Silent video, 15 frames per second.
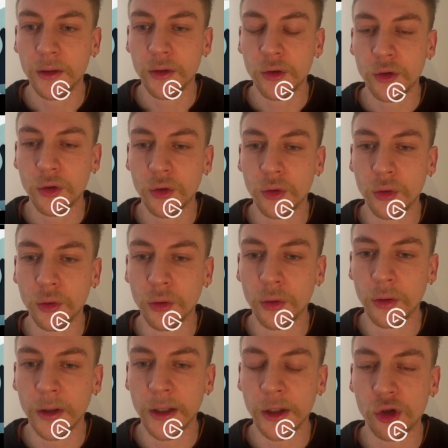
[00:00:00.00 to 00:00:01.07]
to
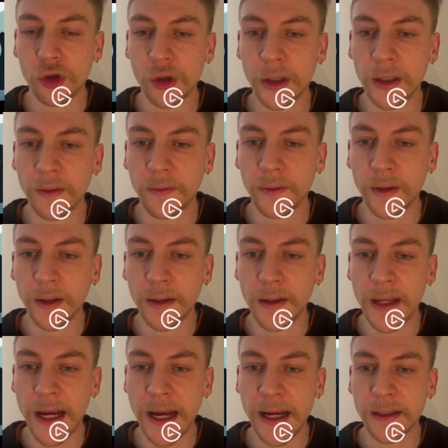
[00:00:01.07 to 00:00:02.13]
achieve
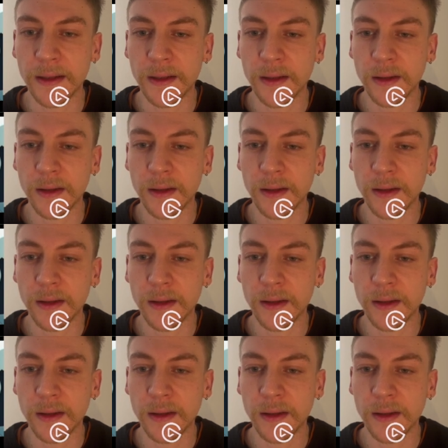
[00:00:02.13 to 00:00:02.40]
that.